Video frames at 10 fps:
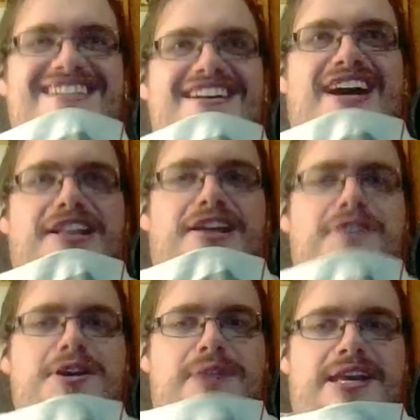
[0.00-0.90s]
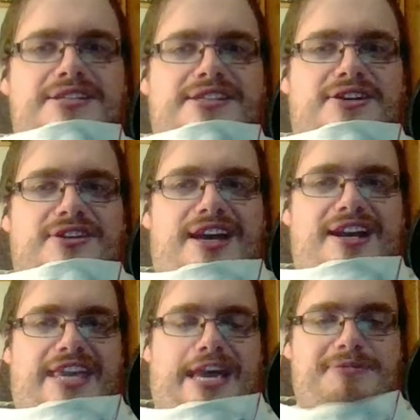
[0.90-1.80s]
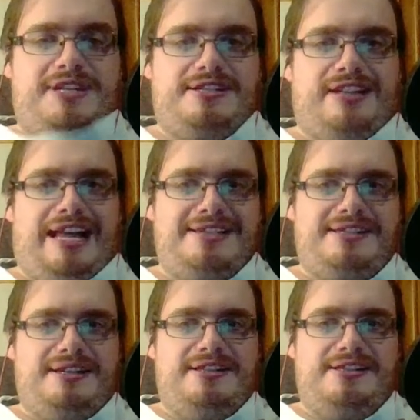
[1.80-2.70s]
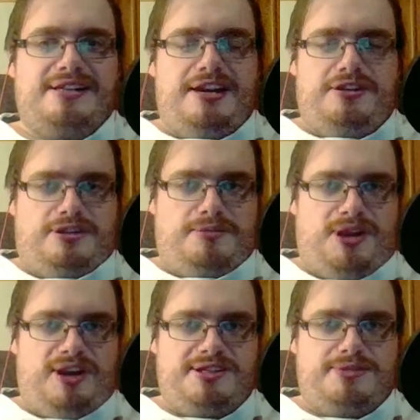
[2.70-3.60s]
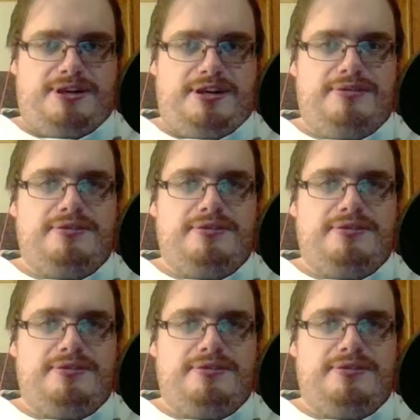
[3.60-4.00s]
I love in a way it still kind of kept its classic design of the box square.